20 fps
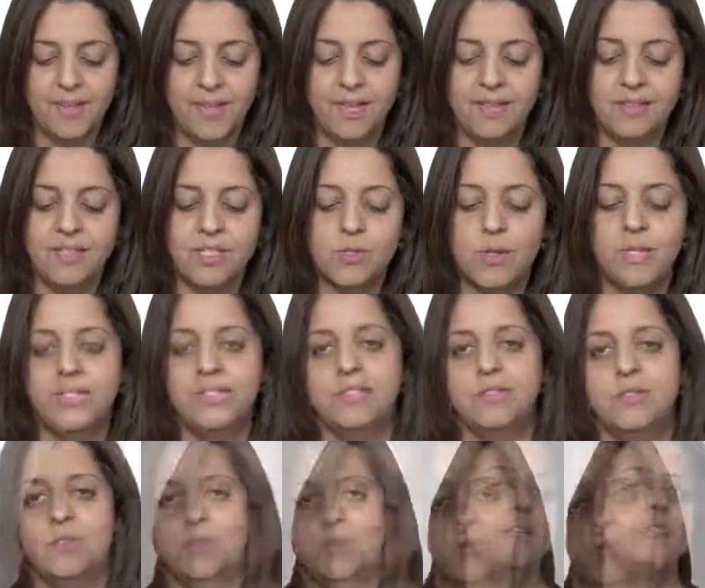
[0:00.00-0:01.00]
And this one
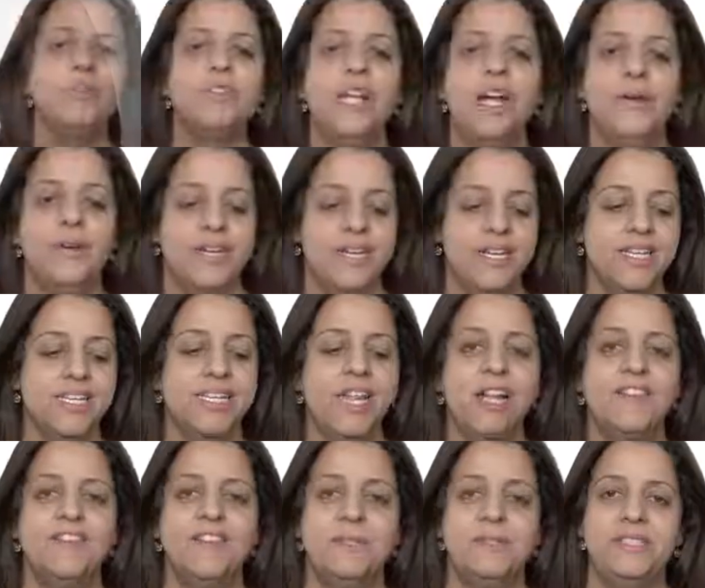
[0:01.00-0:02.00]
is 2. So now here's the
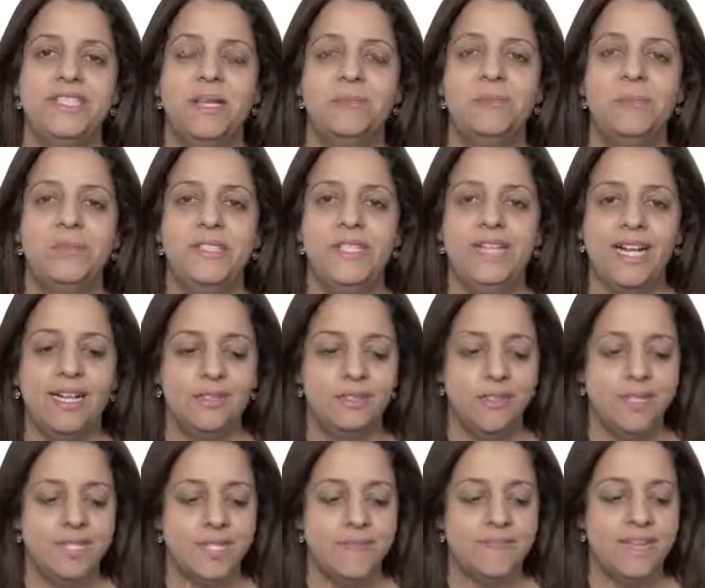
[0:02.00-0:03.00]
alpha beta pruning
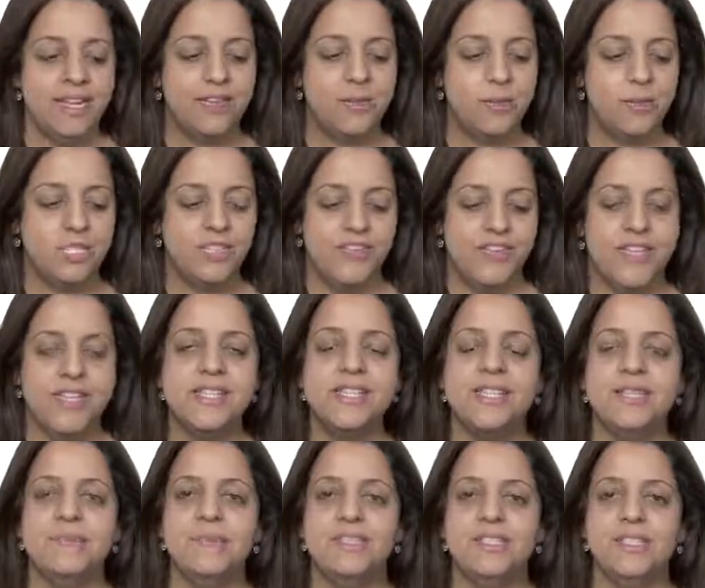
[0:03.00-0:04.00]
algorithm that looks very
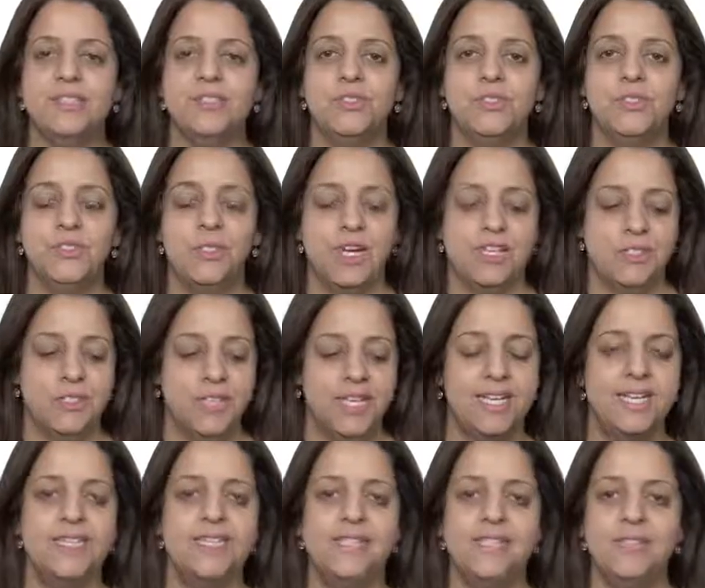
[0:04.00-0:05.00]
similar to, as you
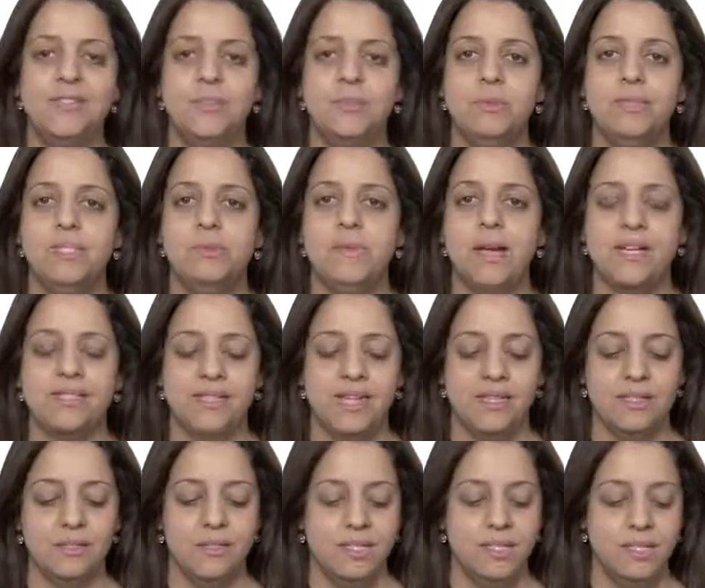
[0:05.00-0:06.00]
can see, to minimax
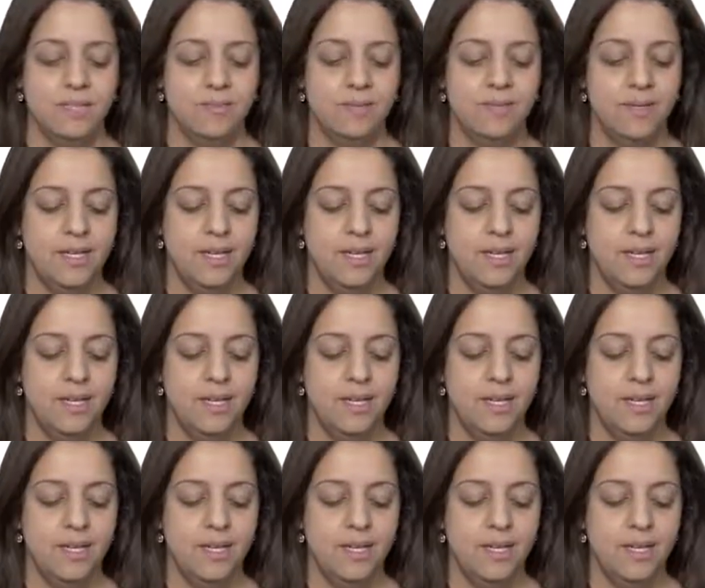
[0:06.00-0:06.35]
algorithm.